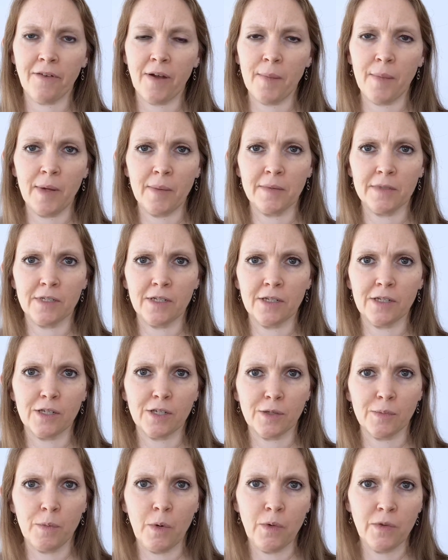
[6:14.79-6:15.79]
I'm able to
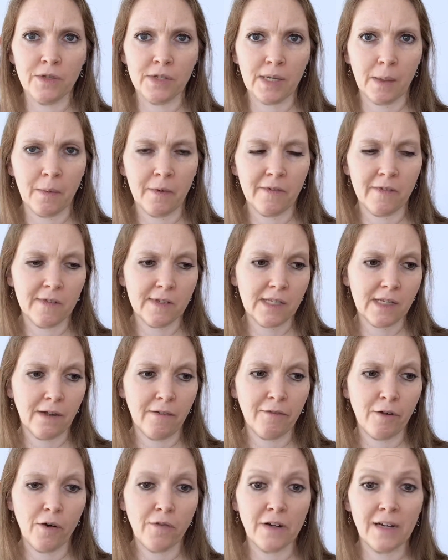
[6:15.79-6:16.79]
smooth some of this
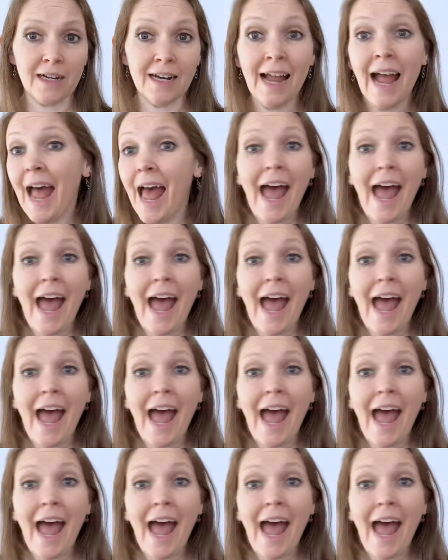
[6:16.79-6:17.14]
stuff over.